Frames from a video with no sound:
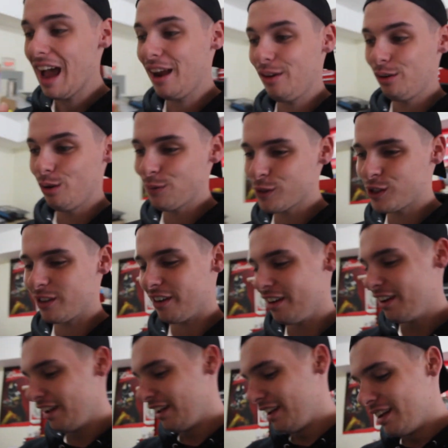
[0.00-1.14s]
I don't know for sure.
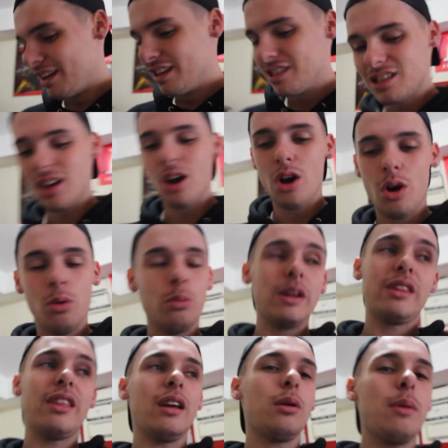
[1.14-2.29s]
So we
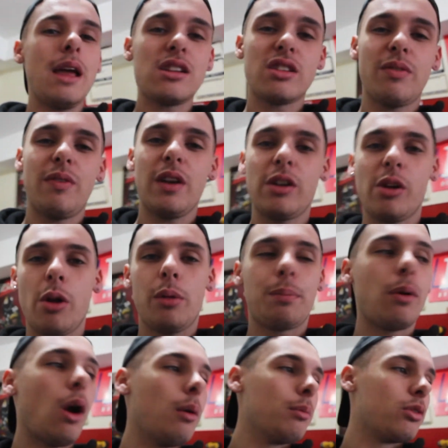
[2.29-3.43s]
think we actually figured out the
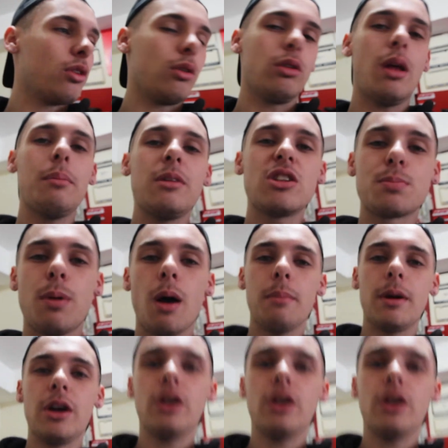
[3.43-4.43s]
problem, so let me just pop my